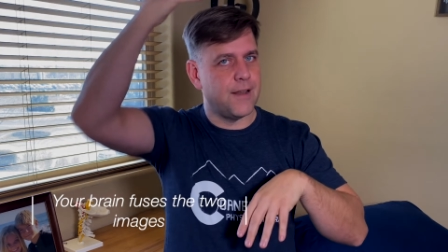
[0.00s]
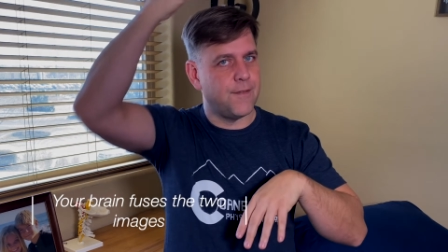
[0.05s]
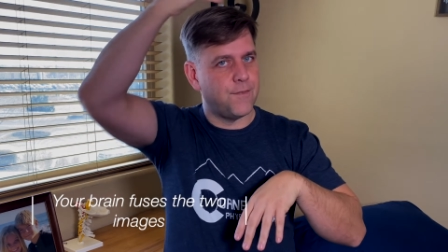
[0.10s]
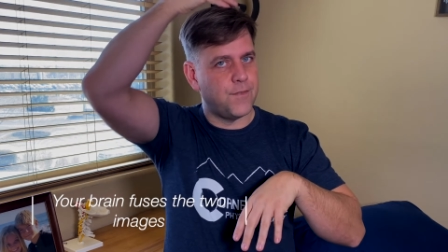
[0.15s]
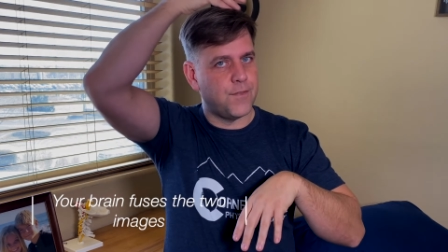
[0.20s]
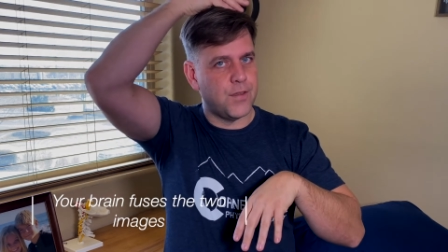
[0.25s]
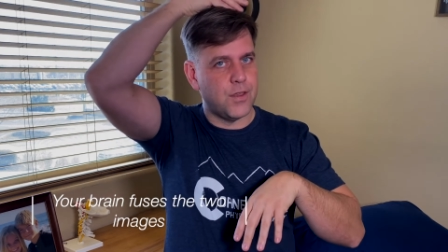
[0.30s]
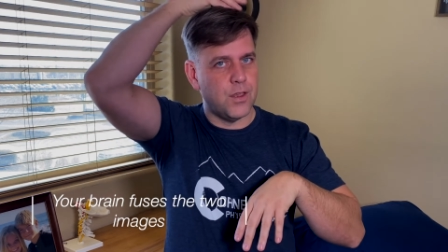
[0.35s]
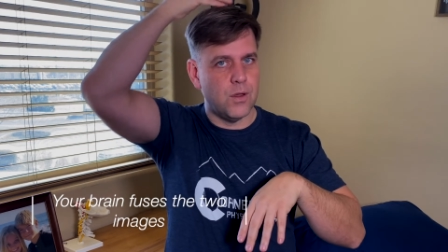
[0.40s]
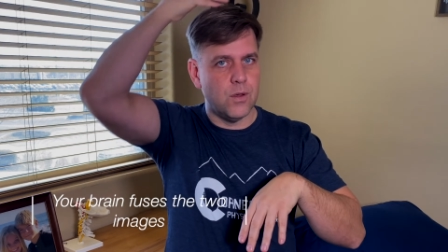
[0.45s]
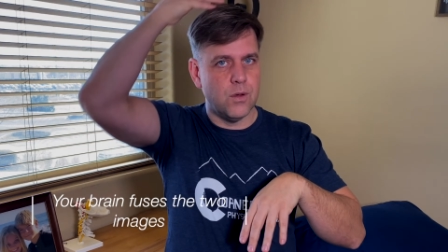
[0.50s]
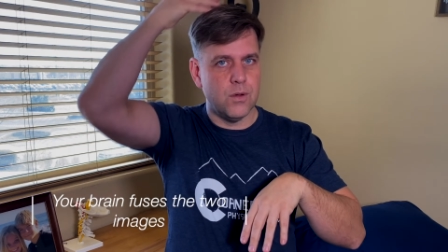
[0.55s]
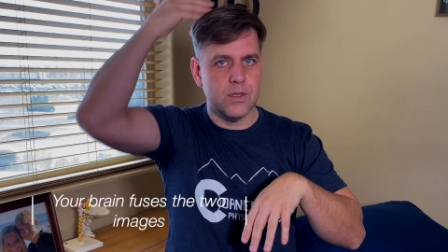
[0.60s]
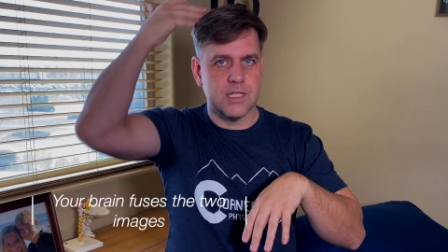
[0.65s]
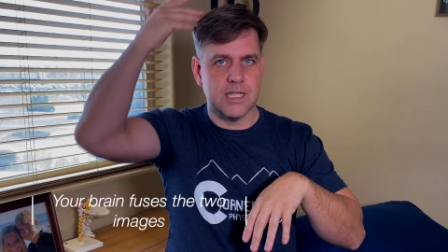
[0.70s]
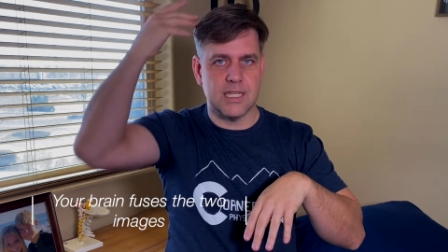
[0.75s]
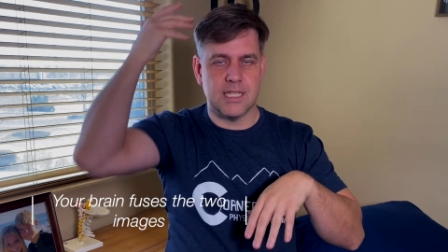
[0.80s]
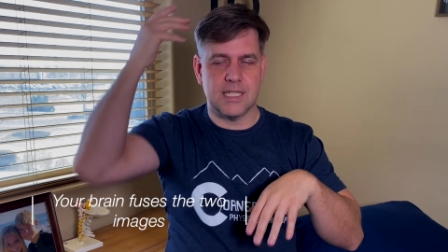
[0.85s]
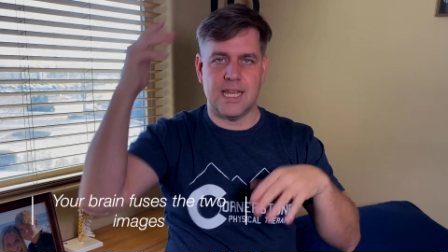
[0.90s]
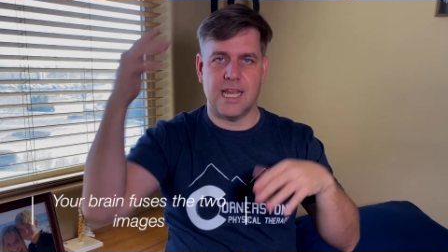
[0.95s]

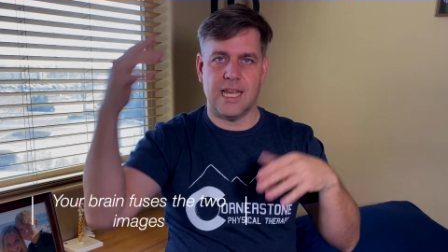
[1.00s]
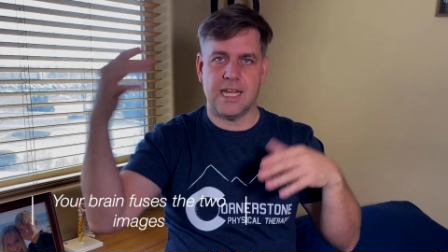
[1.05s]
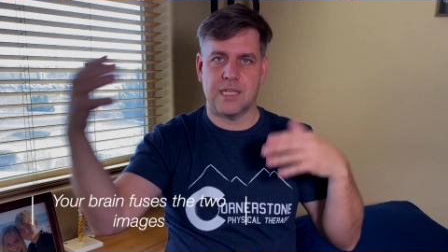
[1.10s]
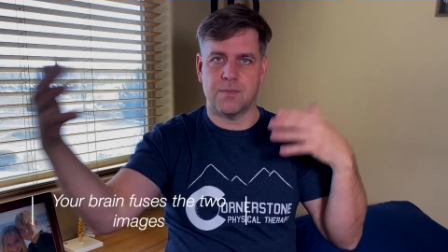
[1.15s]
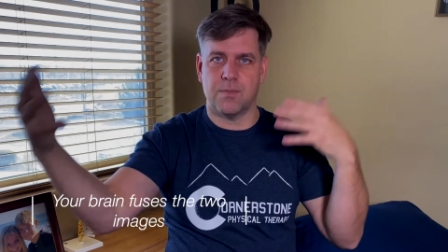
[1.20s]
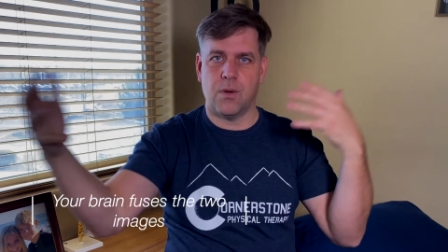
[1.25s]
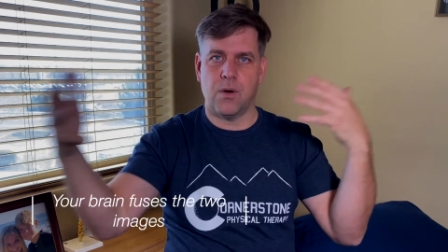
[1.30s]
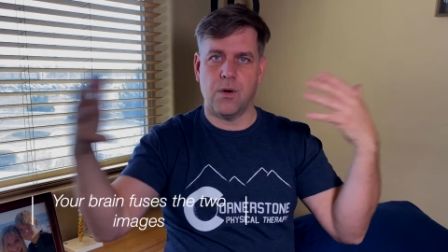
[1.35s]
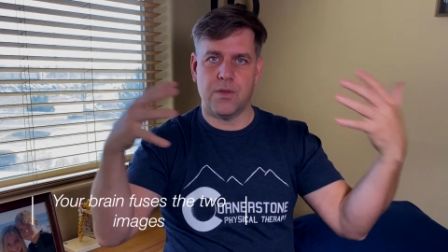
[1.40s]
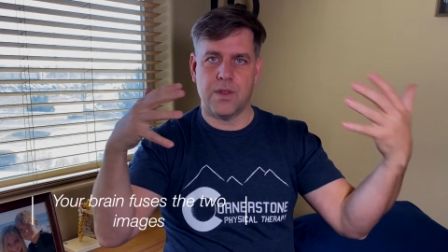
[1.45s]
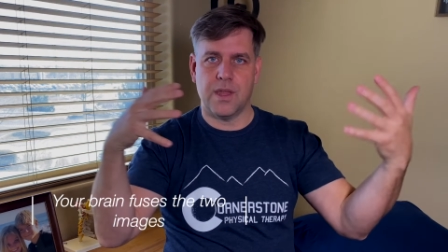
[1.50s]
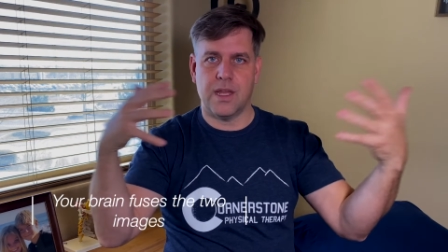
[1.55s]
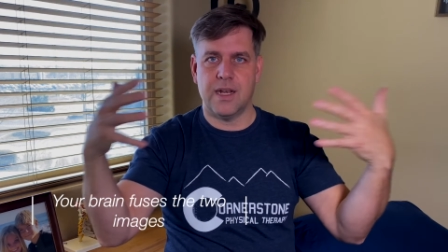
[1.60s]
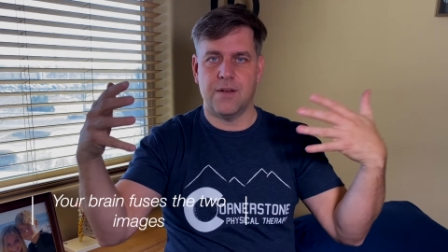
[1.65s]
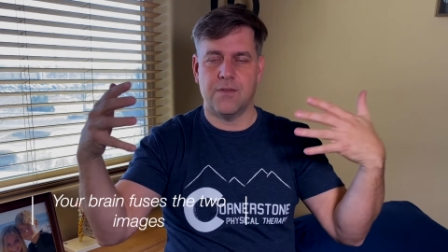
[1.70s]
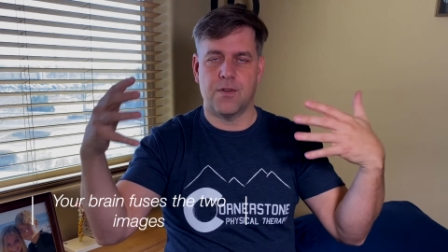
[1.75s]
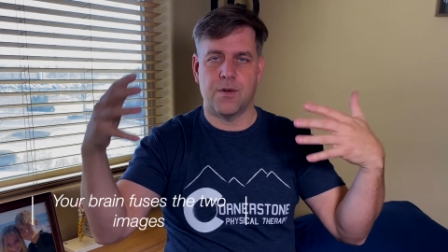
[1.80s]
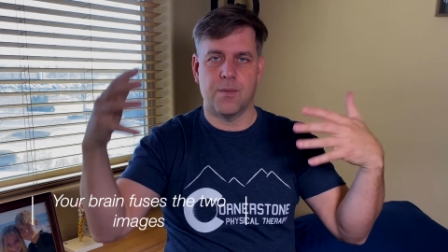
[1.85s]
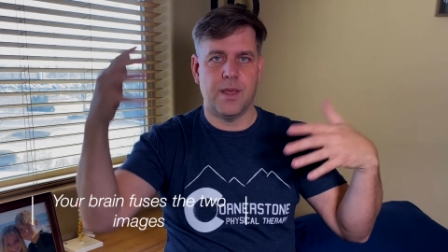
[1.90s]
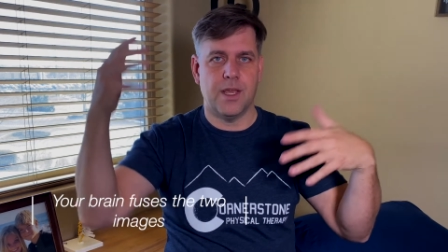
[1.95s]
fuses, takes both that
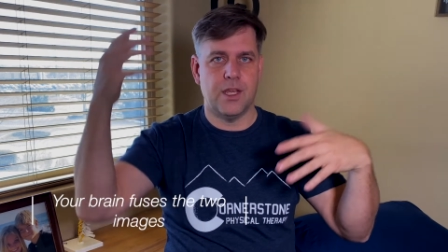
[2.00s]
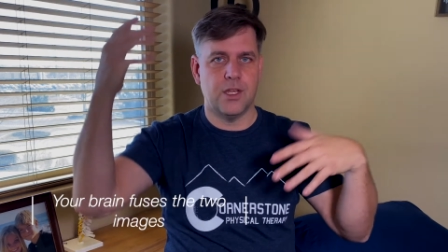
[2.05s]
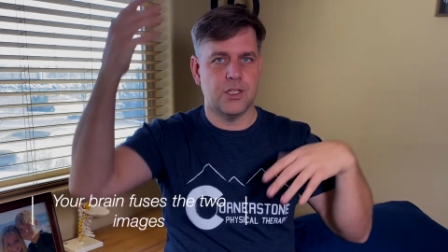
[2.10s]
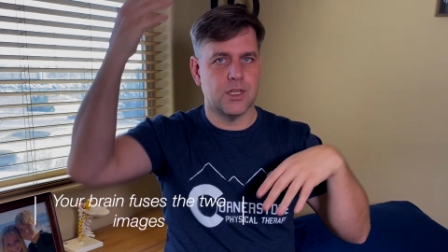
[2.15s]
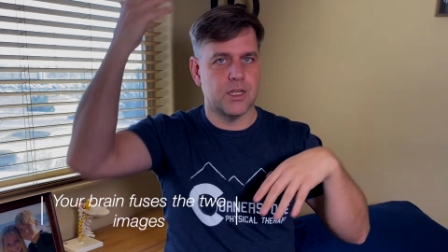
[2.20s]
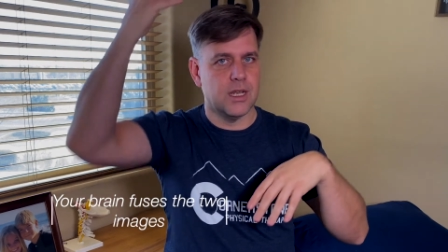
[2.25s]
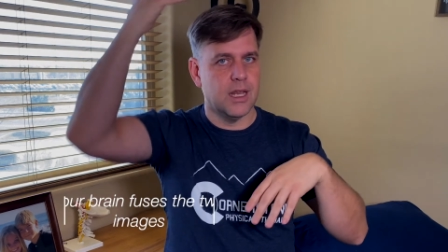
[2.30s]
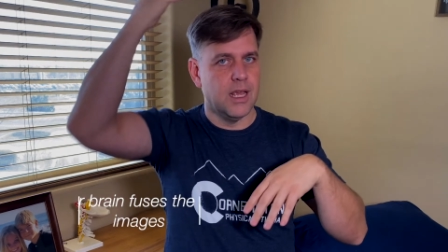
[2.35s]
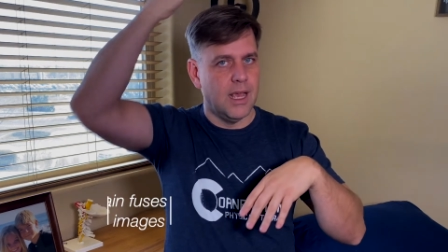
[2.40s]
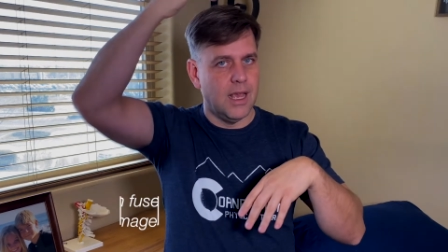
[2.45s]
information